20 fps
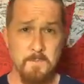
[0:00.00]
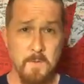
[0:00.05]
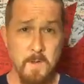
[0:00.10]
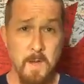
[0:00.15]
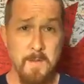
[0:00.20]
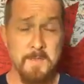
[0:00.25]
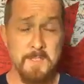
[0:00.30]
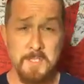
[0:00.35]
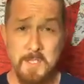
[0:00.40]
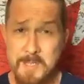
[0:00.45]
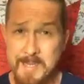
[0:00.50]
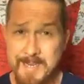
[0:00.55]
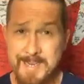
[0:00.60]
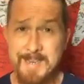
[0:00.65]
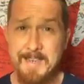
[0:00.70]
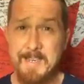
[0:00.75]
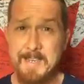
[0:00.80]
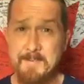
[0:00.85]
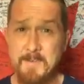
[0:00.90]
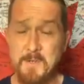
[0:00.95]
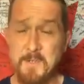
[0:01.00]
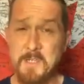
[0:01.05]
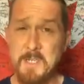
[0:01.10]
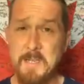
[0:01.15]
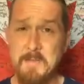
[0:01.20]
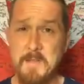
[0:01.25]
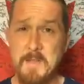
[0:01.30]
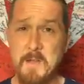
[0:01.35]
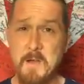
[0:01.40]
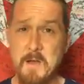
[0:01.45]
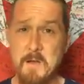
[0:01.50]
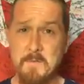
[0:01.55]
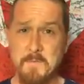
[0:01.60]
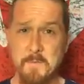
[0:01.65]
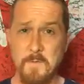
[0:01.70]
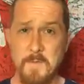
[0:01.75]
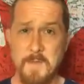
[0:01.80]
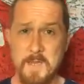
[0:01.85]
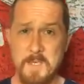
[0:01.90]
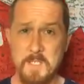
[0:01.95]
obviously you got to leave your TV on
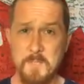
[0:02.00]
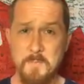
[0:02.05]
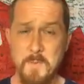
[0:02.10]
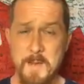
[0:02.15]
for this,